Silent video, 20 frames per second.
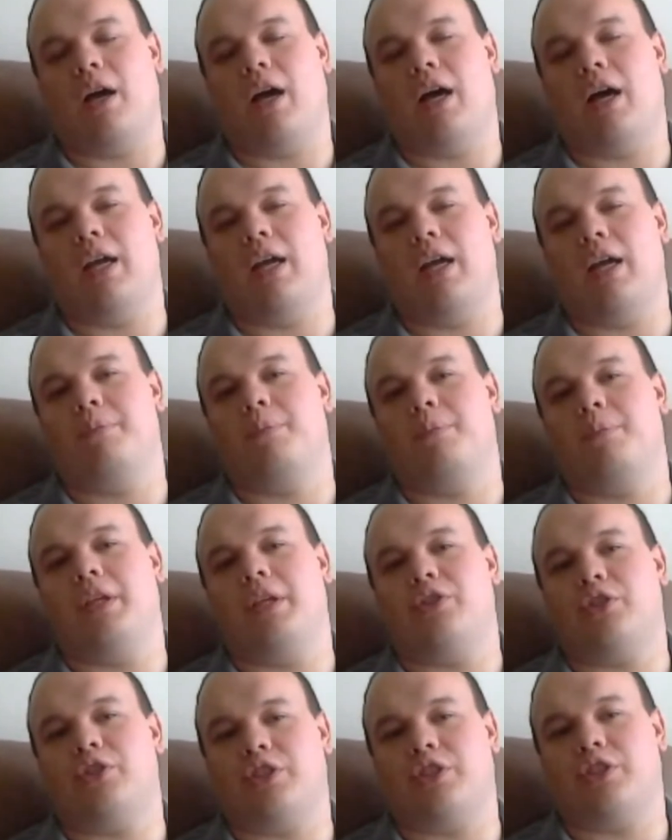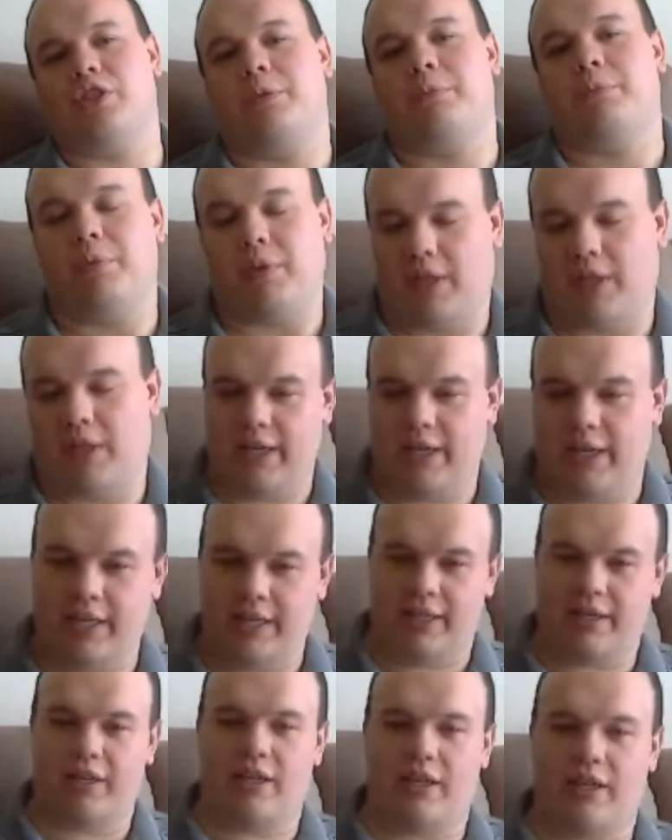I'm interested in playing
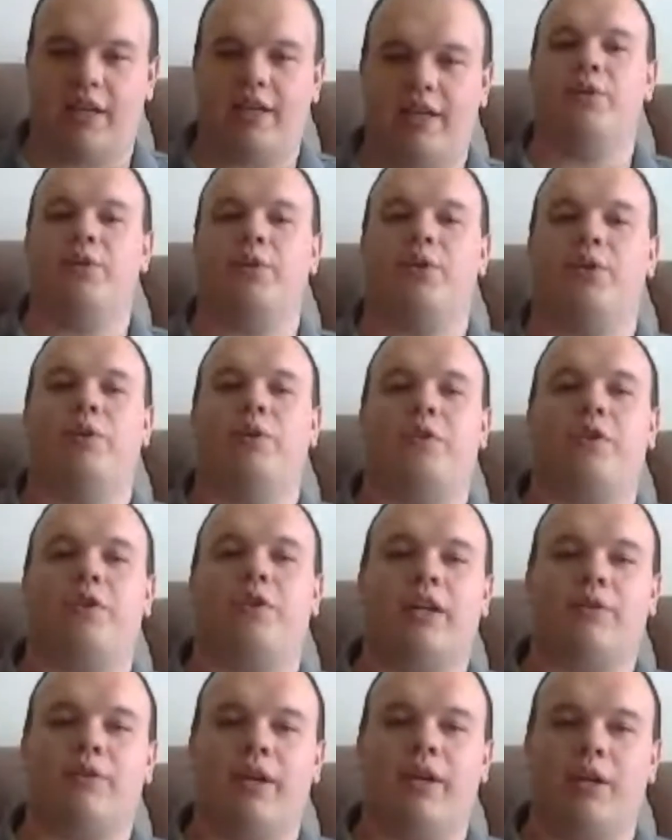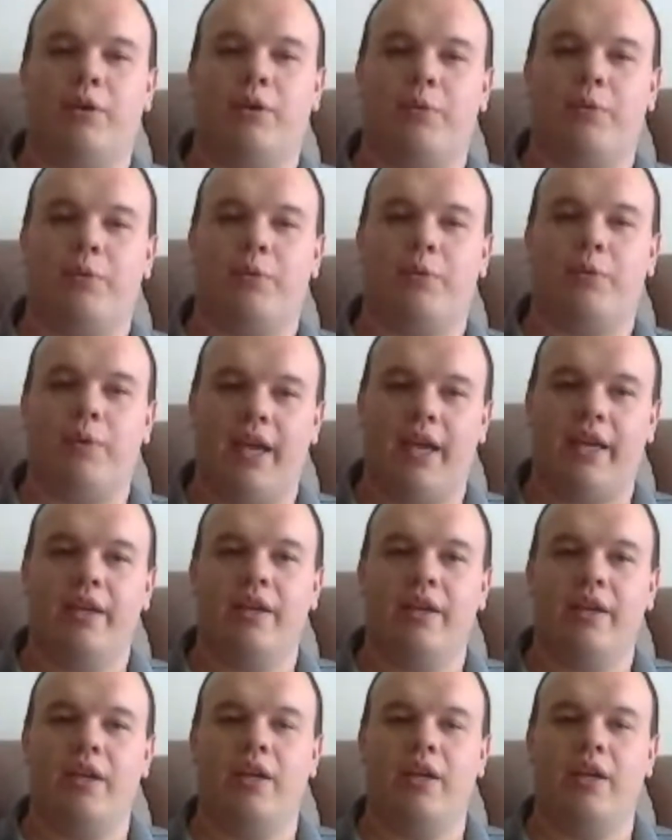it. I don't know if I'll get it right away.
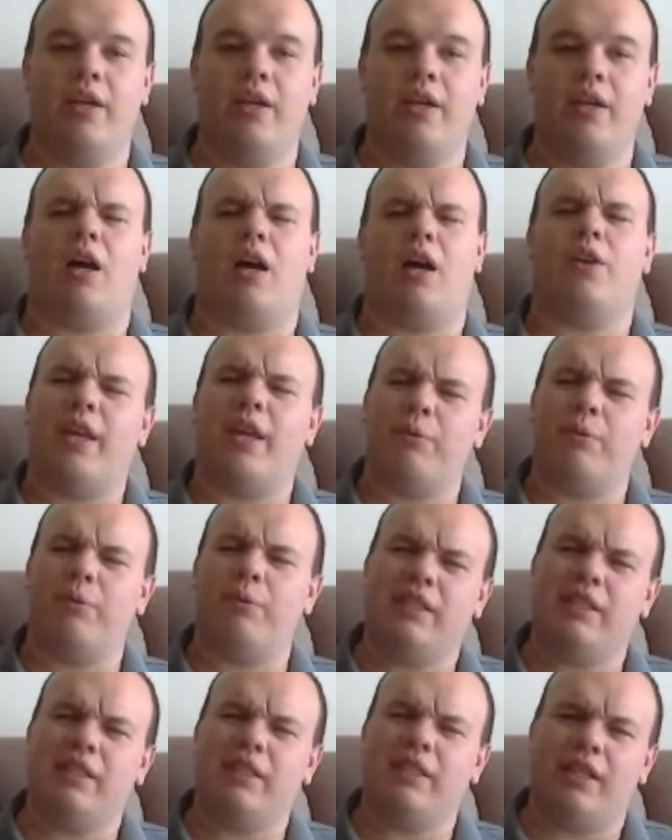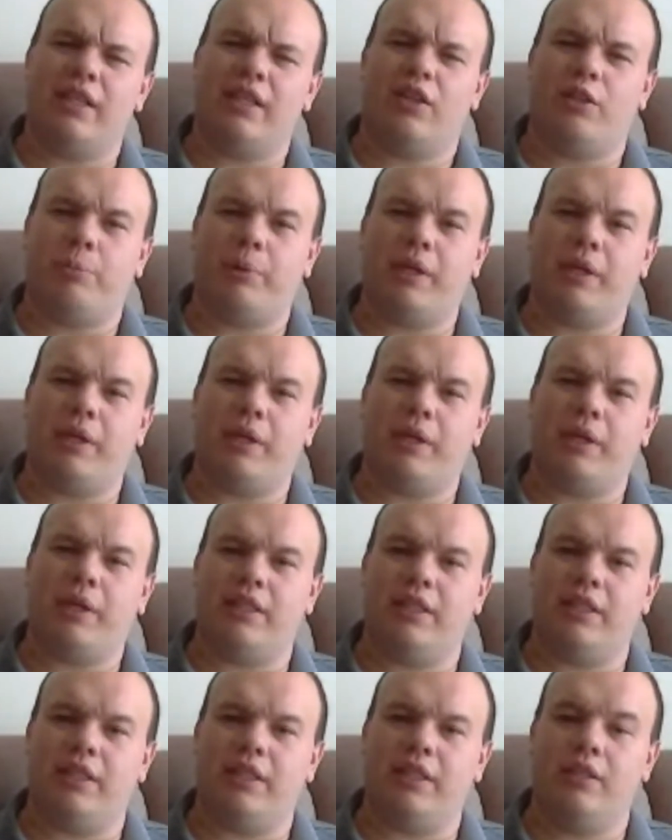Are they releasing it on the
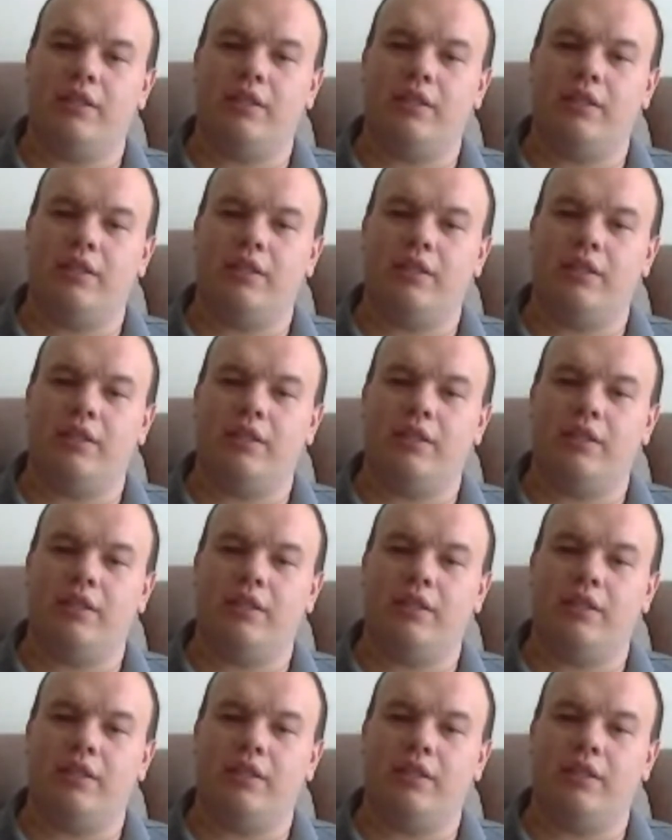PC?